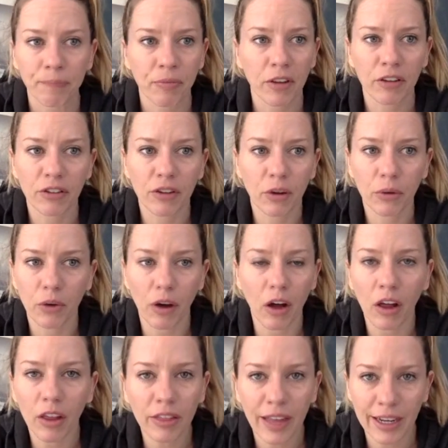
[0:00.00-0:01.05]
So
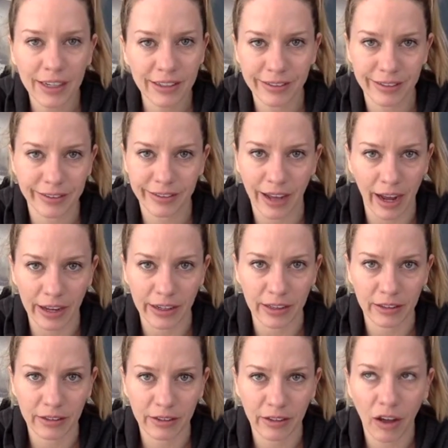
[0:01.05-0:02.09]
all that is
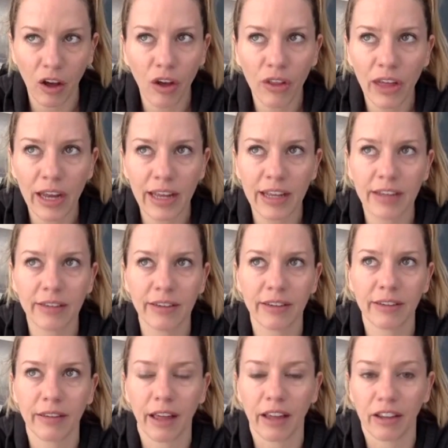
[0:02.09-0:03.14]
guidance. All that is
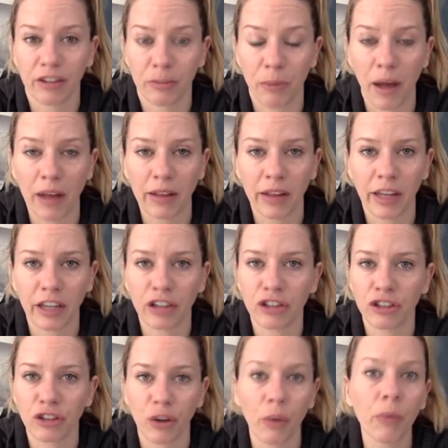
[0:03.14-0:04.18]
like a spotlight
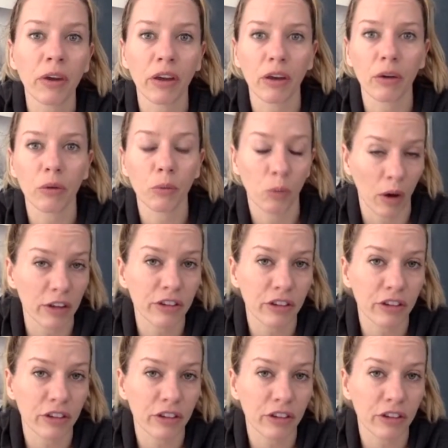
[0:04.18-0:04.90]
showing you what's